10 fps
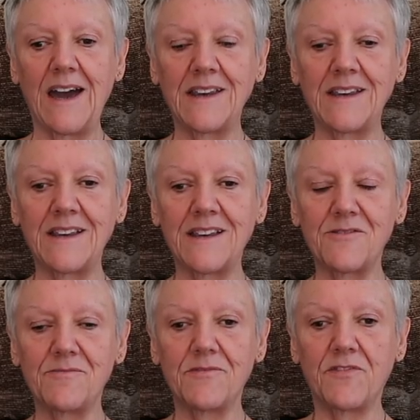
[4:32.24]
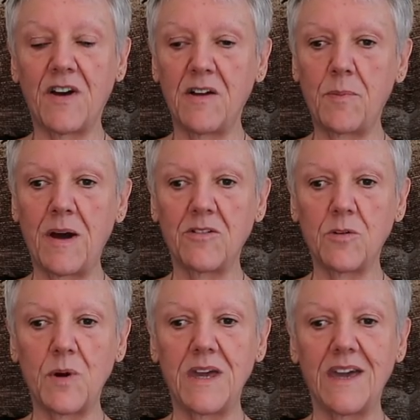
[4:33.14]
And five pound
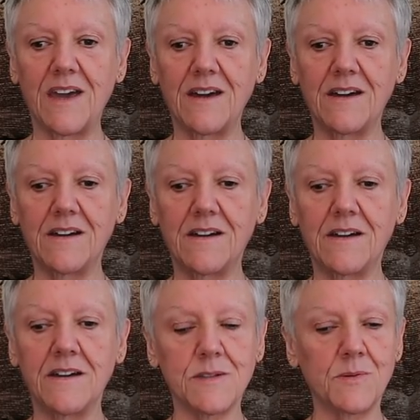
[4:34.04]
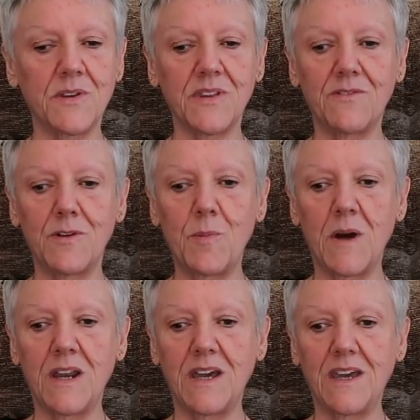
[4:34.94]
a week, it's worth every
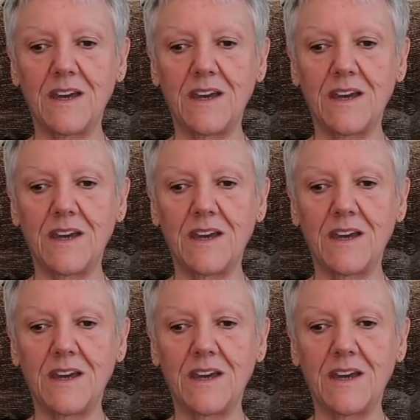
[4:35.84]
penny,